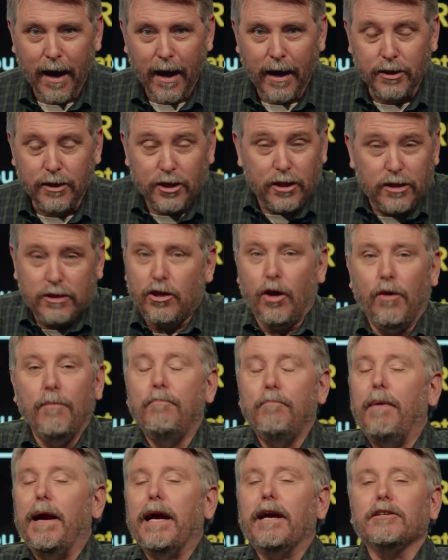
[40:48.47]
And she's so
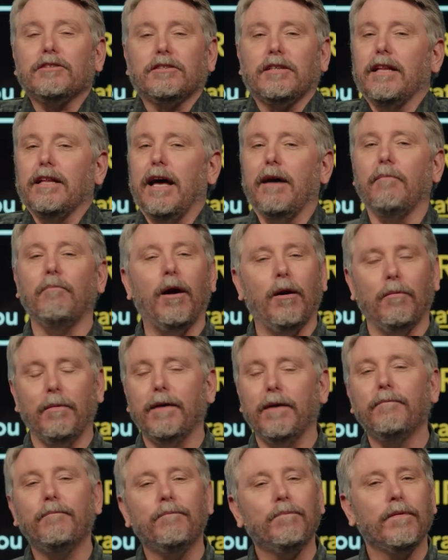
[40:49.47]
embarrassed in that
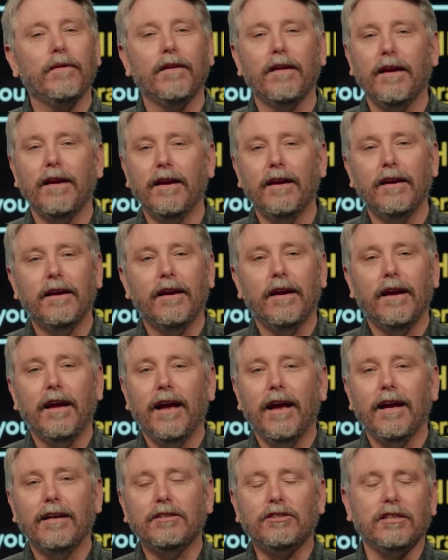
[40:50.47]
moment.
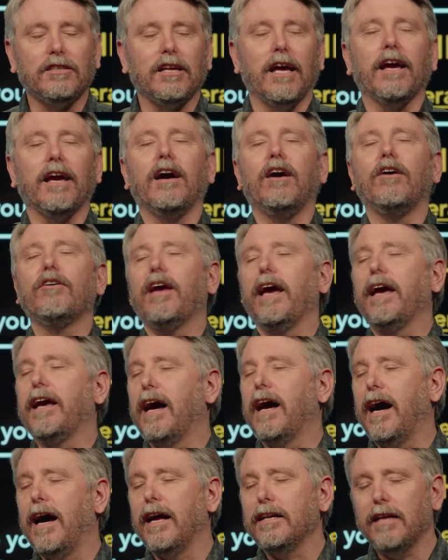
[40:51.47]
And she's like, "Okay,
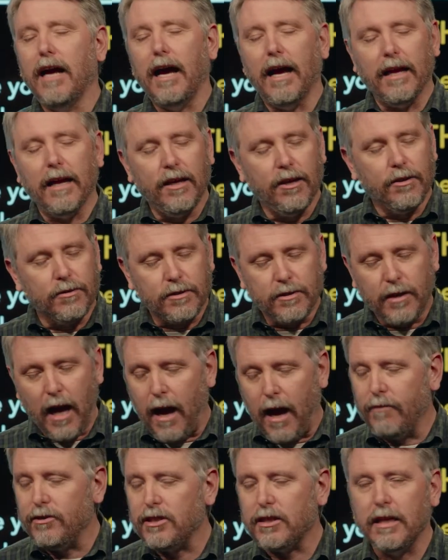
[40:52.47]
God, you're
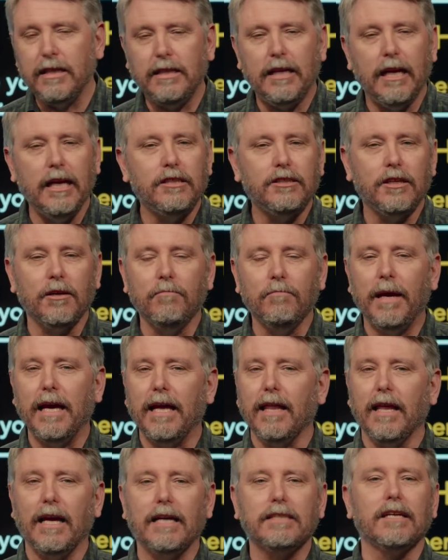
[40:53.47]
obviously teaching me
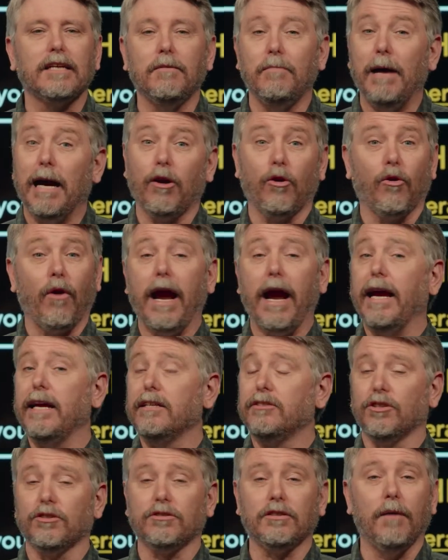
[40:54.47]
a lesson about
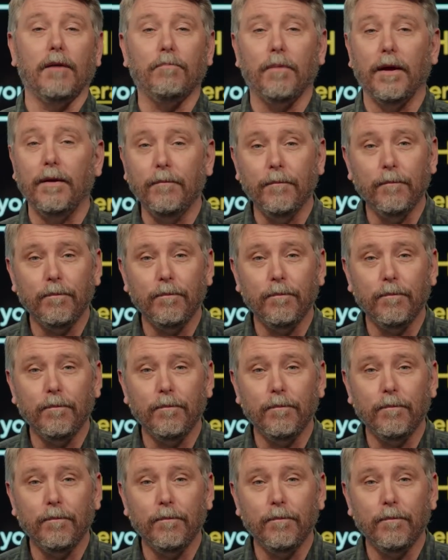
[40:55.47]
grades or something."